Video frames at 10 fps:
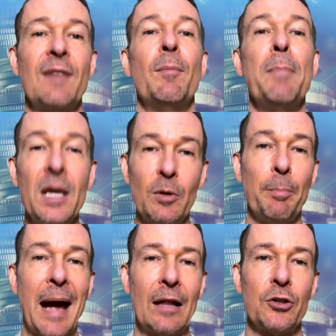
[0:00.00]
have a
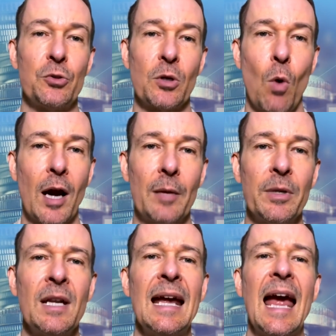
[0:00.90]
minimum balance
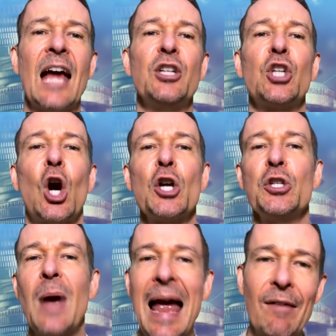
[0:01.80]
requirement and charge
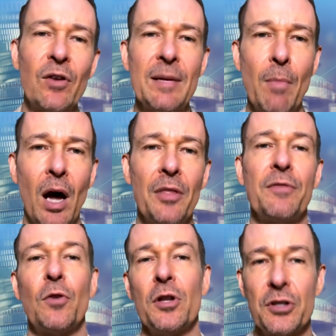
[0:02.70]
you every
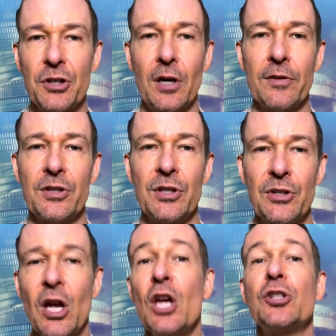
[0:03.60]
month for their services,